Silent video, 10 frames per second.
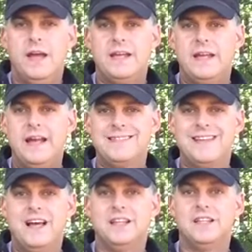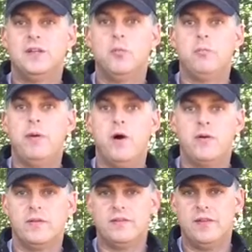Hey guys, a little
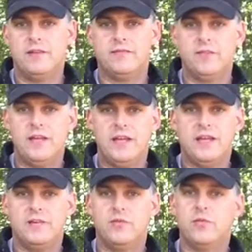bonus thing for the end,